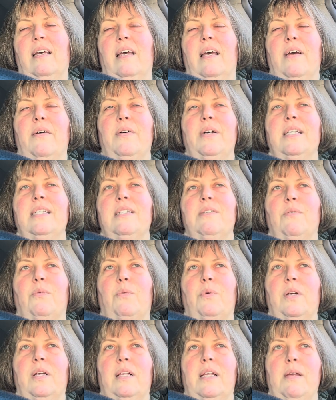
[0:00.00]
It was
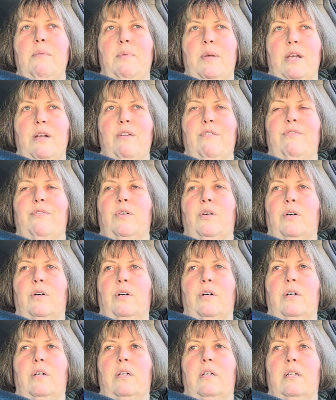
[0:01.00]
really
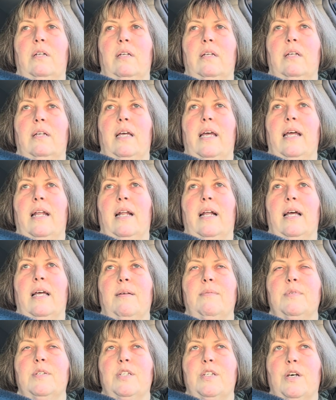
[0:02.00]
beautiful, and I
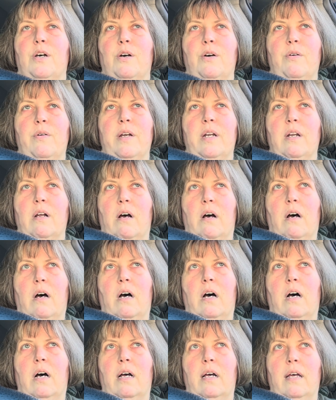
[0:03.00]
so in
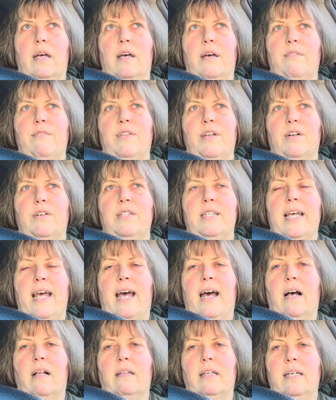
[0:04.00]
awe of their
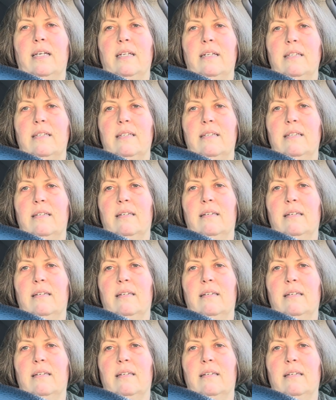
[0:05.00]
talent.